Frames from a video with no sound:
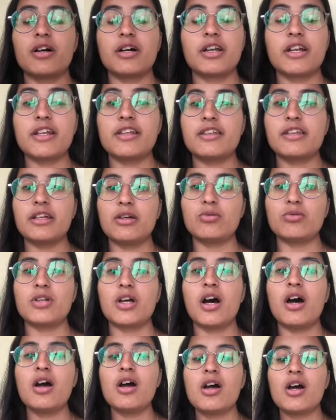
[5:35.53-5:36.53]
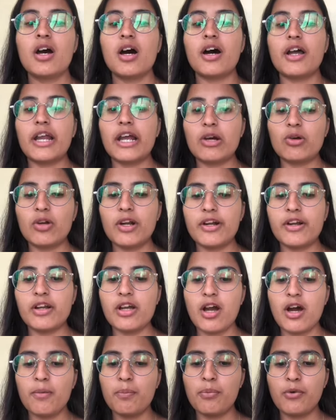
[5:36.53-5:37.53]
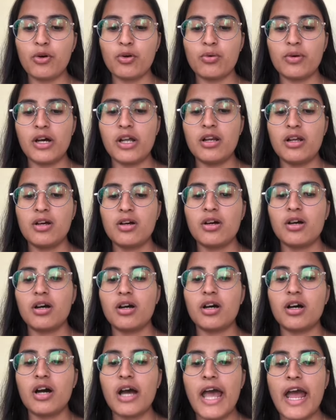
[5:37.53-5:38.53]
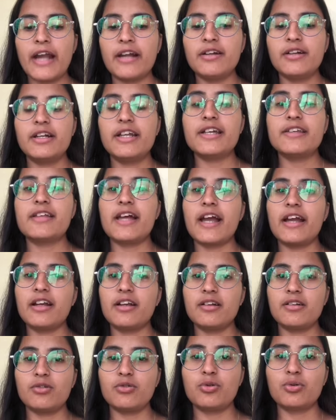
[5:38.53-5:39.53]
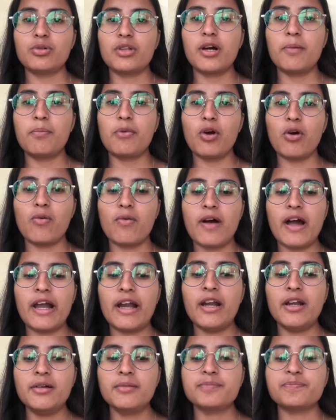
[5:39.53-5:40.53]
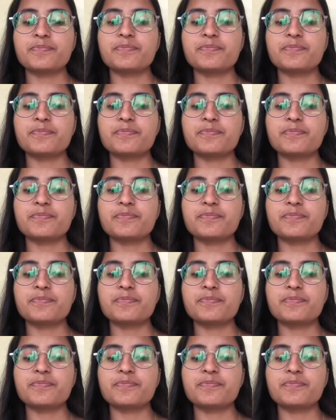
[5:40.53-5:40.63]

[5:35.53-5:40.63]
received the regulatory approval and designed to the provide